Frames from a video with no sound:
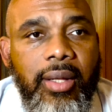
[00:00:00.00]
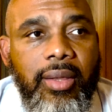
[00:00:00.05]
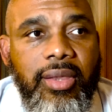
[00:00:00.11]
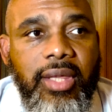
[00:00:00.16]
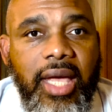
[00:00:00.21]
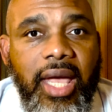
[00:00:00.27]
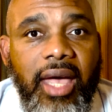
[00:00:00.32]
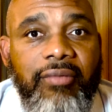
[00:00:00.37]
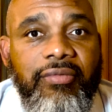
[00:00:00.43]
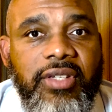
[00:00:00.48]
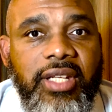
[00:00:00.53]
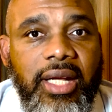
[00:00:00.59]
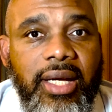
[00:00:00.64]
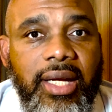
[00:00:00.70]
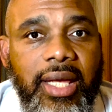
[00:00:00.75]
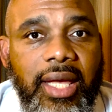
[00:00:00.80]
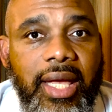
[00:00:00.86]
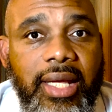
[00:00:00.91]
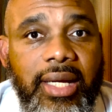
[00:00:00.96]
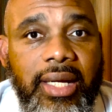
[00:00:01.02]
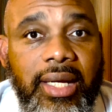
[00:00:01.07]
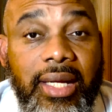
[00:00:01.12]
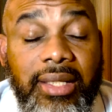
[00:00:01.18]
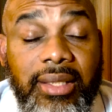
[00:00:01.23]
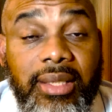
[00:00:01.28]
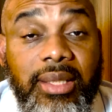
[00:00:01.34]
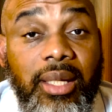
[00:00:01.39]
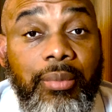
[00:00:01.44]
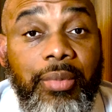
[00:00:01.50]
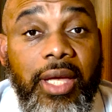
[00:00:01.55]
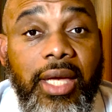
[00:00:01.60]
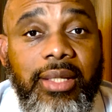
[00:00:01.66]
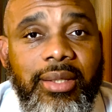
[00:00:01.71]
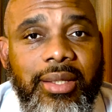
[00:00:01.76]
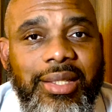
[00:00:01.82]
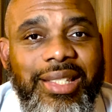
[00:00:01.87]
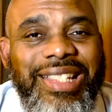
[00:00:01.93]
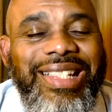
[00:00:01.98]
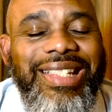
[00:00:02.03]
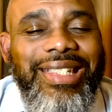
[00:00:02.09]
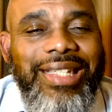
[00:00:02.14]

They have dedicated, in some cases,